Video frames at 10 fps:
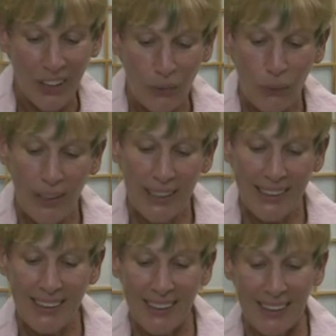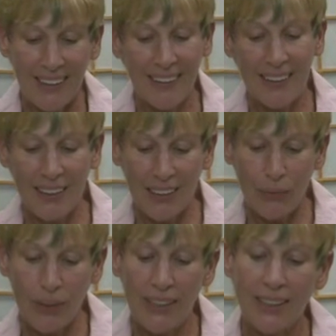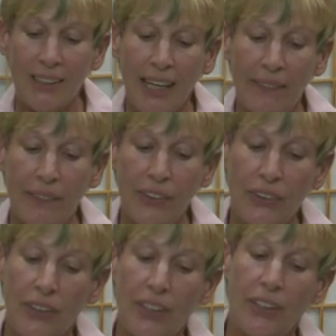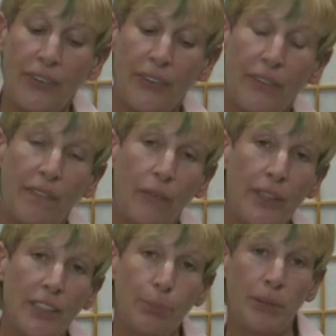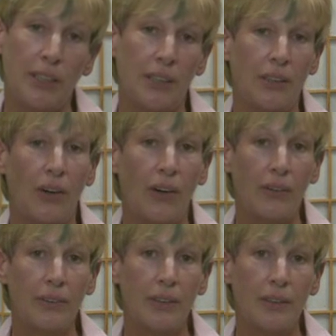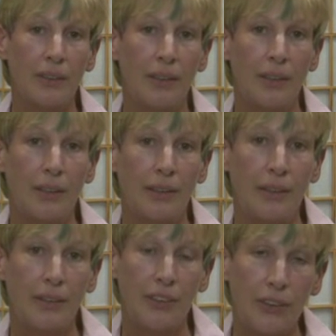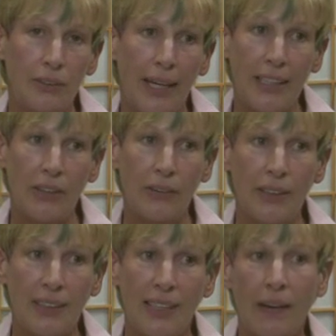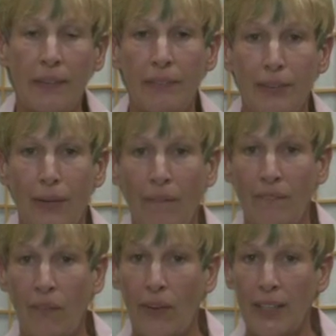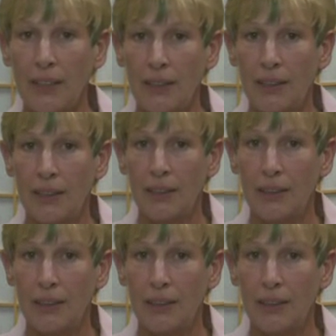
What is it what is it like for you to hear your voice being called? Do you like hearing the sound of your own voice?